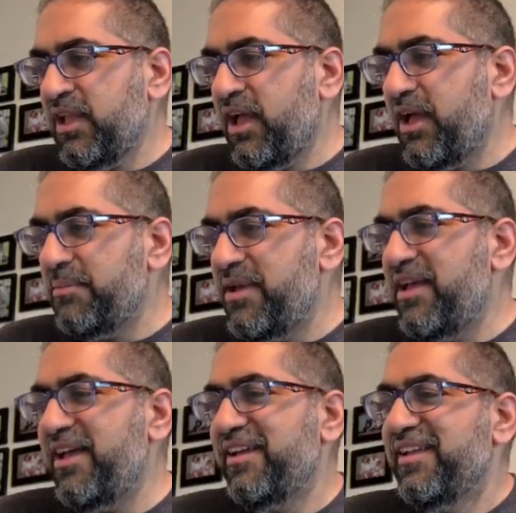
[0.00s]
Um,
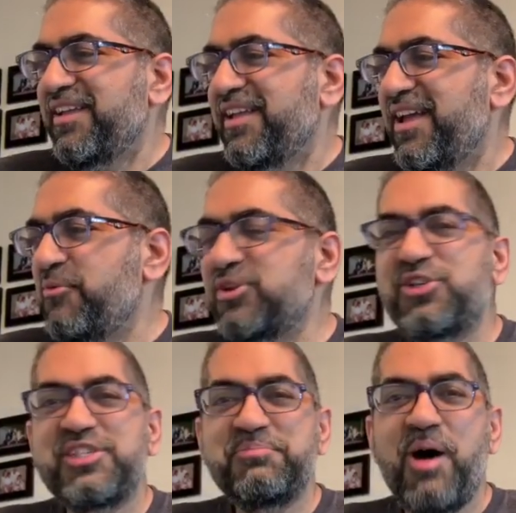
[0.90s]
Richard says